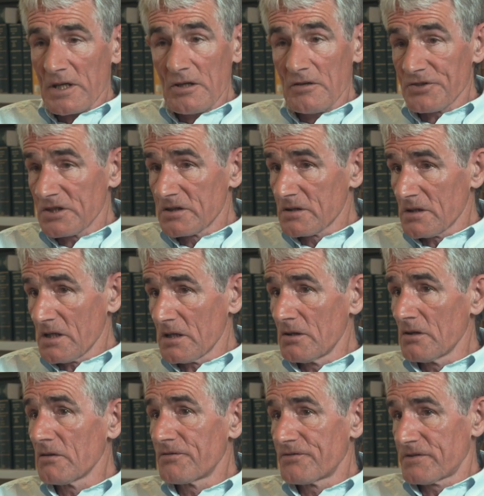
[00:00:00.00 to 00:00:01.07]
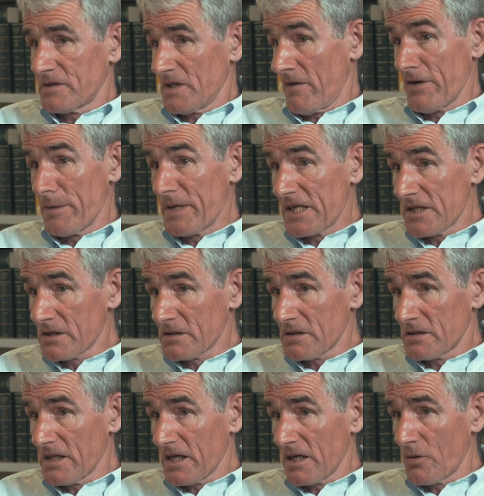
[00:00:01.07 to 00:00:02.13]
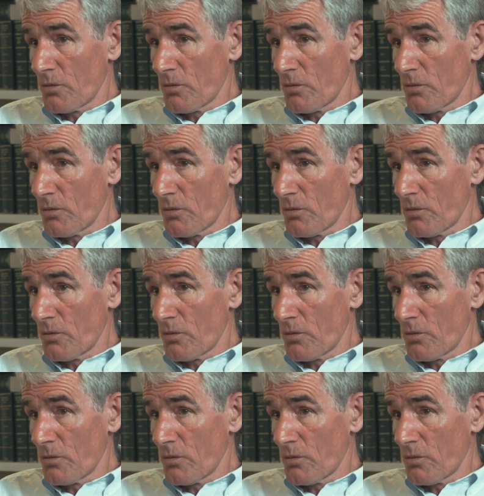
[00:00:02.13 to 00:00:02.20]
I loved it. I loved every minute that I